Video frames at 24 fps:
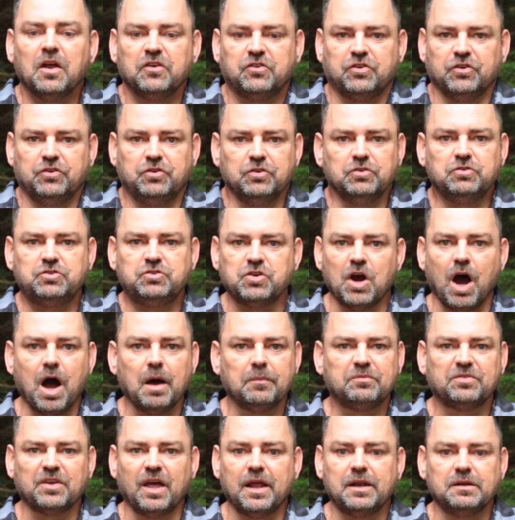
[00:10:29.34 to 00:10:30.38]
to do
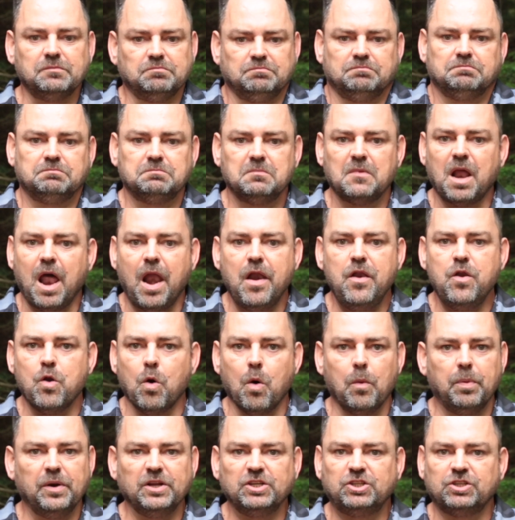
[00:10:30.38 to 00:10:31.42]
jobs that
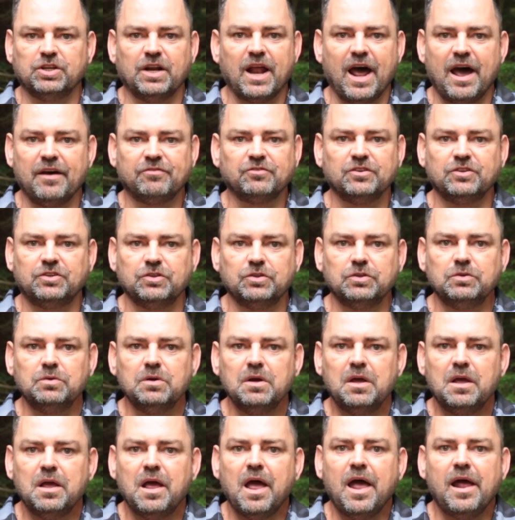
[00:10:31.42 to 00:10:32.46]
nobody should have to do
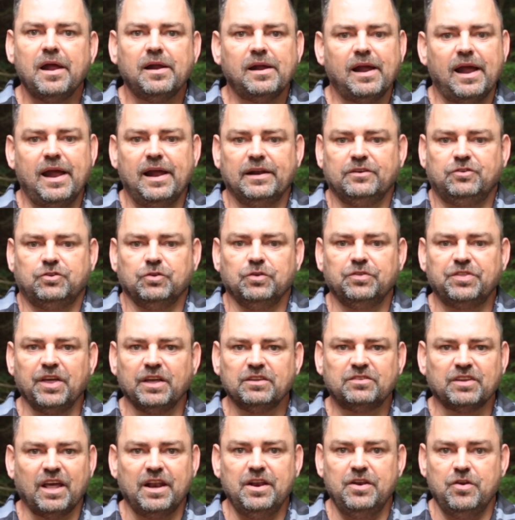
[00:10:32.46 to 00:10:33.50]
and do
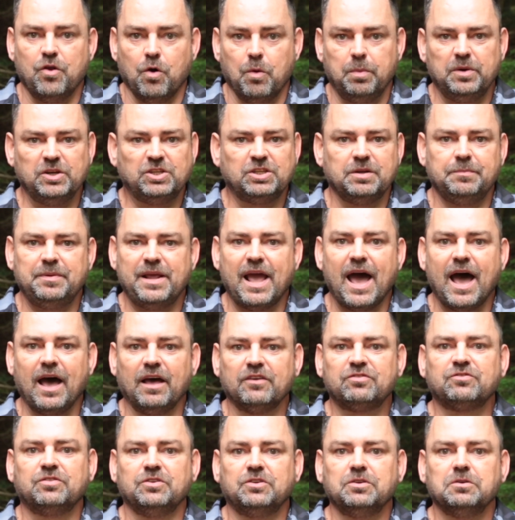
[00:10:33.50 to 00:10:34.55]
things that nobody should be
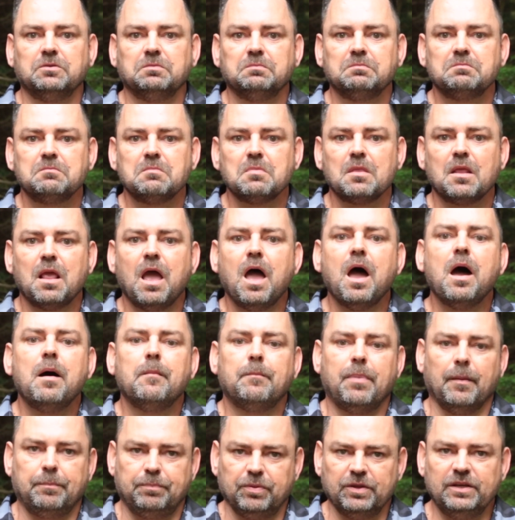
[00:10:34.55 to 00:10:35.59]
asked to do.
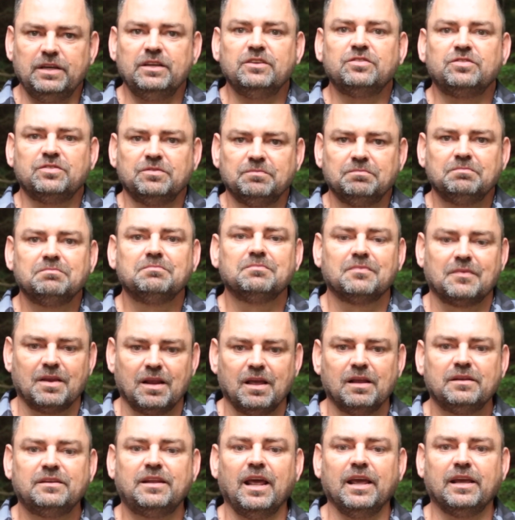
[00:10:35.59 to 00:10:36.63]
But please,
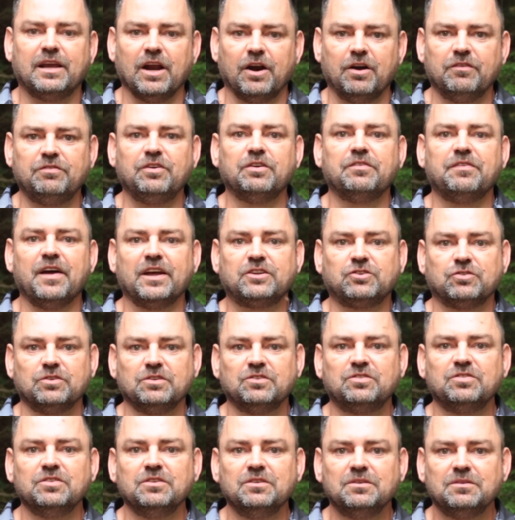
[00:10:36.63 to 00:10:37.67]
take care of your
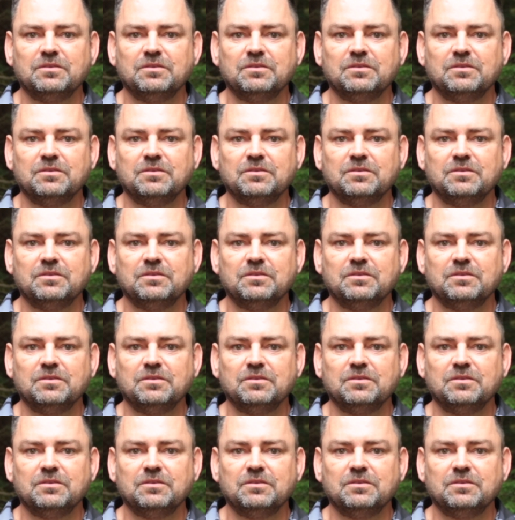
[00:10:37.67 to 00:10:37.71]
veterans.